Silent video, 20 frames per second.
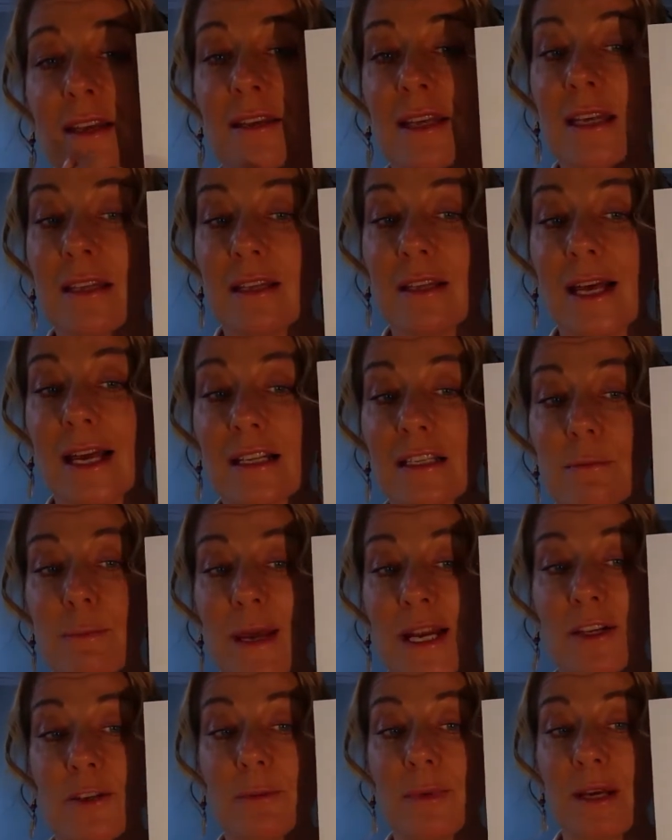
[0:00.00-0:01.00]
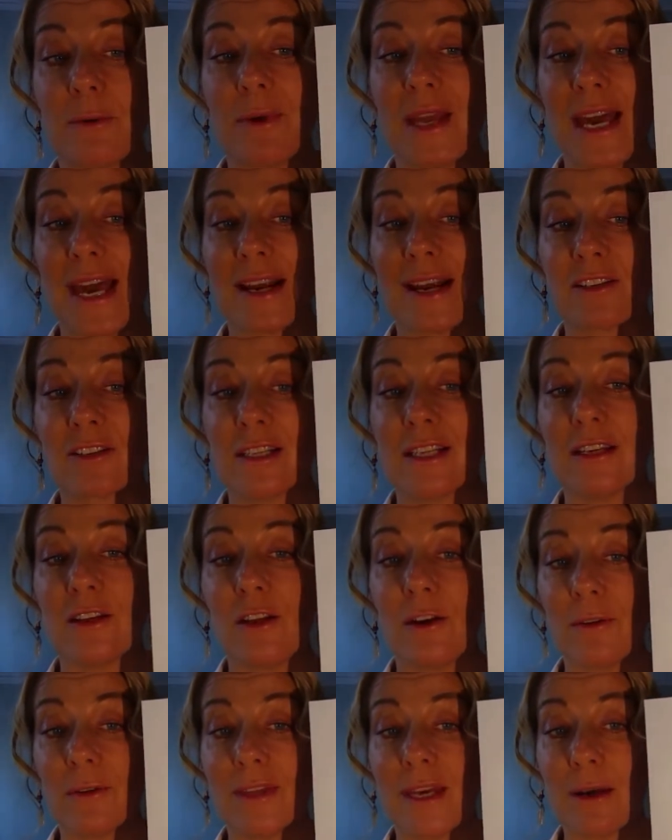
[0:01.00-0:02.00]
that the light spectrum that we actually
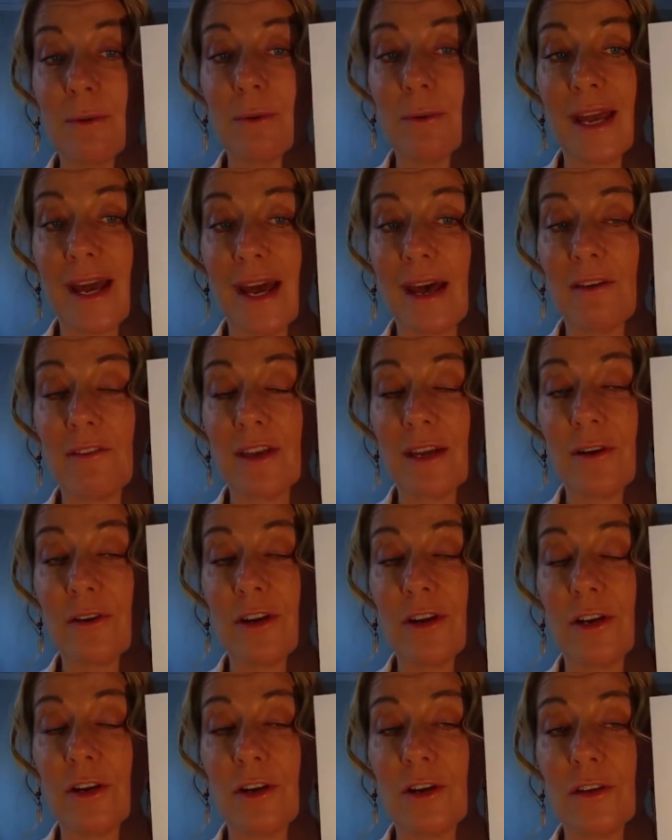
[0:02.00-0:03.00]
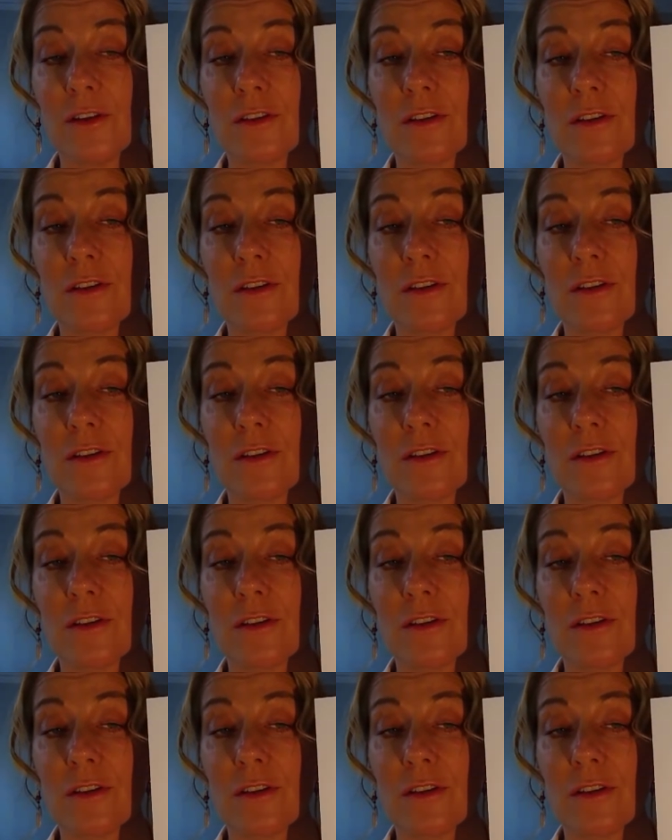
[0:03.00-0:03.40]
know that we have here on Earth,